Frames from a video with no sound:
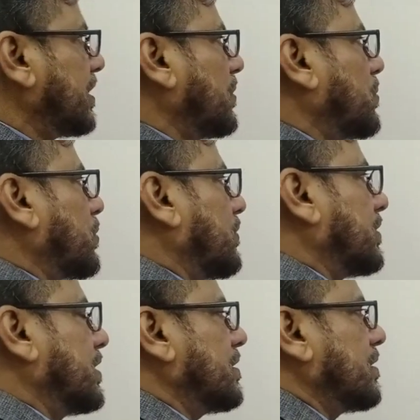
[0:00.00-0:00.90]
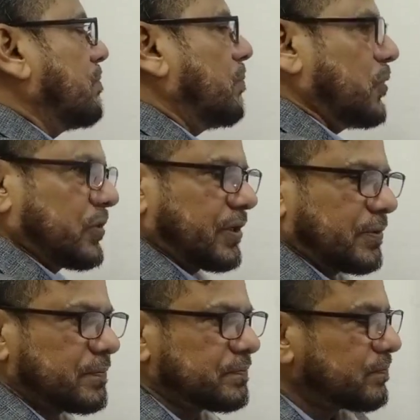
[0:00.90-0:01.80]
the load on the motor.
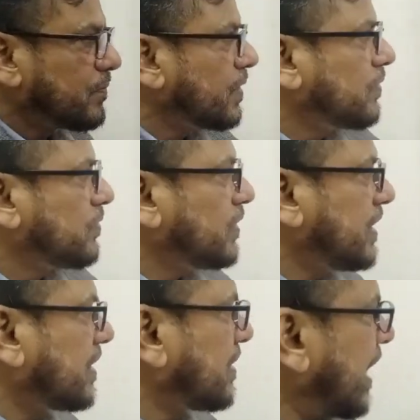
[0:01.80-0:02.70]
So the